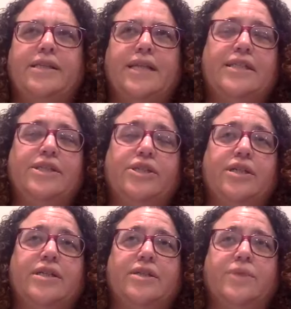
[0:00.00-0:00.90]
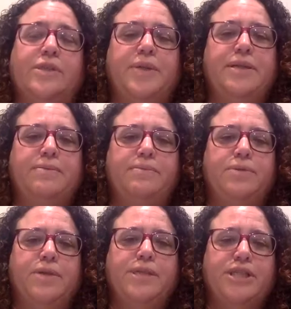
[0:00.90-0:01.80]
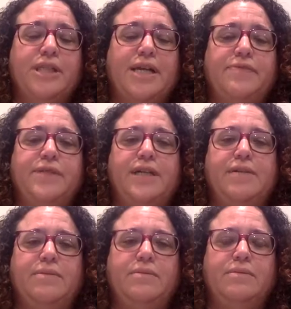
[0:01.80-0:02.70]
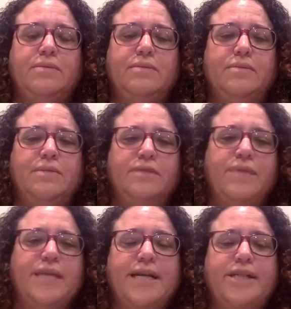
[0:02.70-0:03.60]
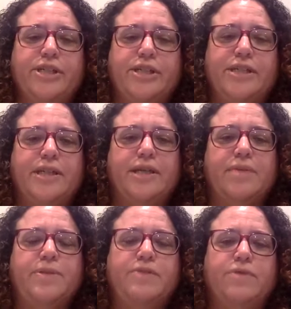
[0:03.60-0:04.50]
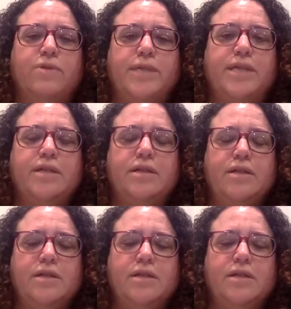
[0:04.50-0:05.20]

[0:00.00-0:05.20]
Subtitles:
That started what's been pretty much a lifetime of medication and therapy for me.